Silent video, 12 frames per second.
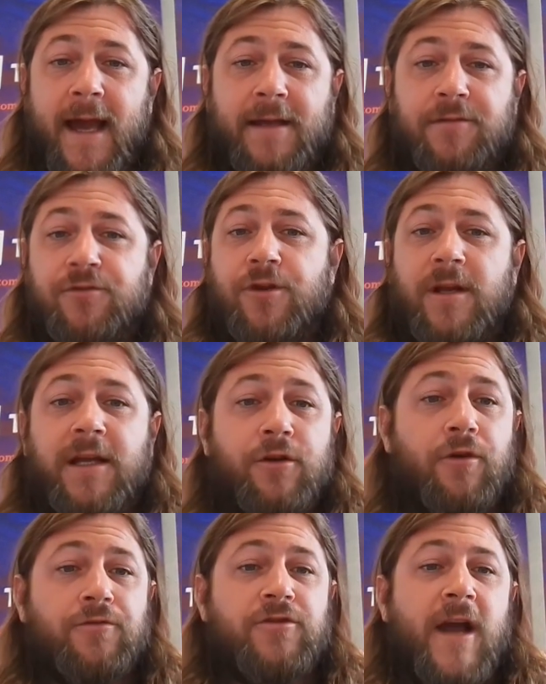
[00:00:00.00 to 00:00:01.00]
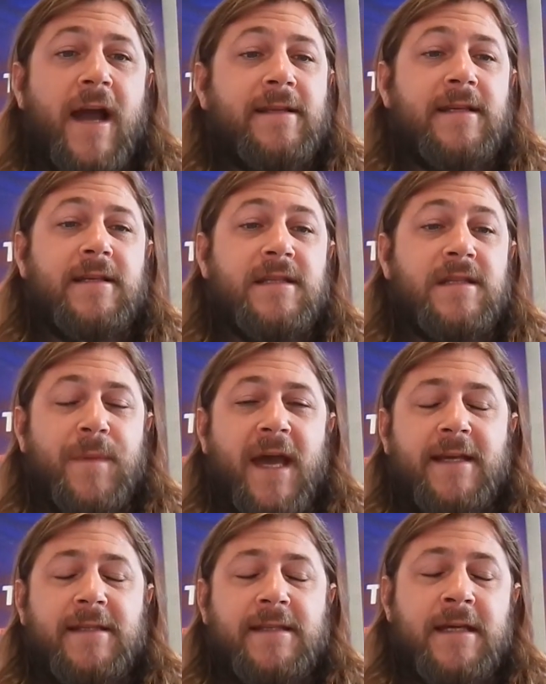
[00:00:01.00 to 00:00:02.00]
and drilling contracting
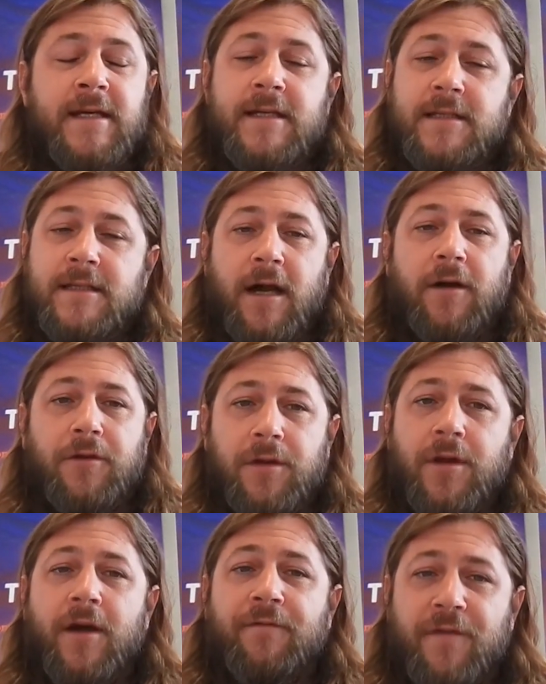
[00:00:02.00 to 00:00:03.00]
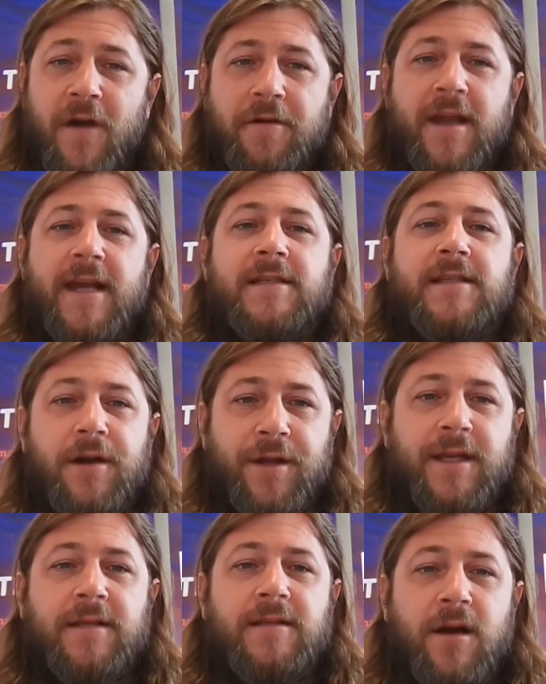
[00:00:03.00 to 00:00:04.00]
space. So, very
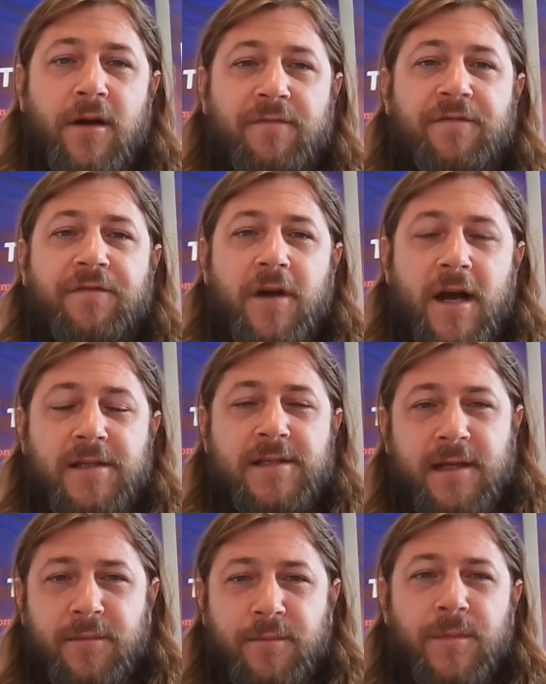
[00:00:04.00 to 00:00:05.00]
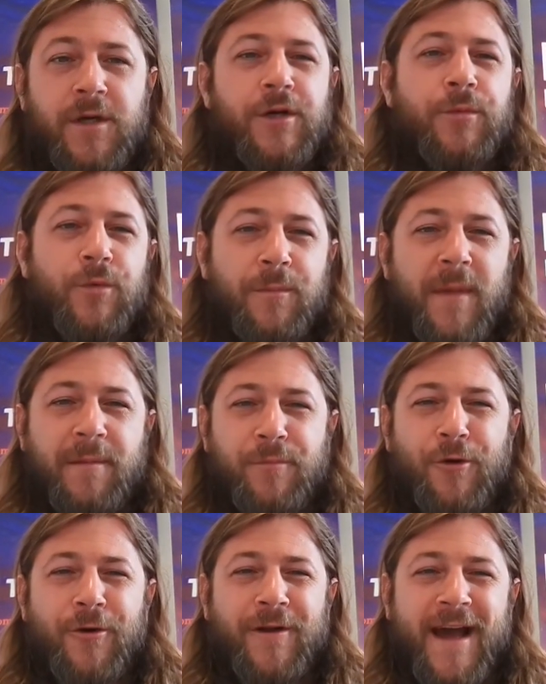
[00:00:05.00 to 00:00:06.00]
exciting time for us. we'll make
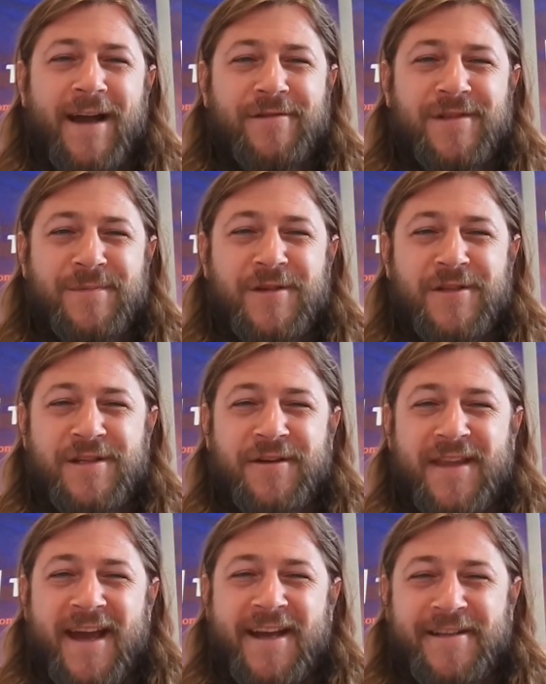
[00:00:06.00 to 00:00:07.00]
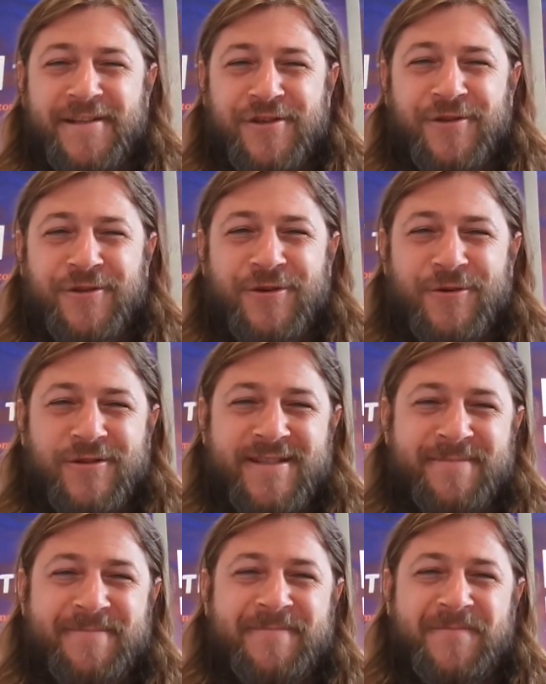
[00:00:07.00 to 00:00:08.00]
more announcements on that in due
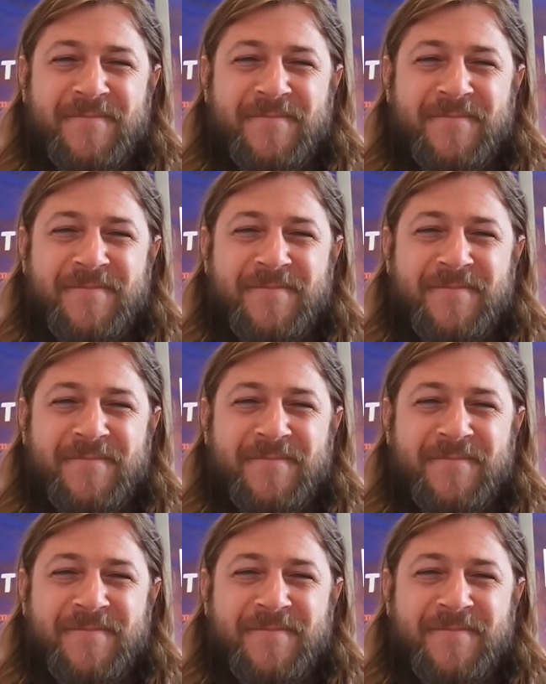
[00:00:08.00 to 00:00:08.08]
course.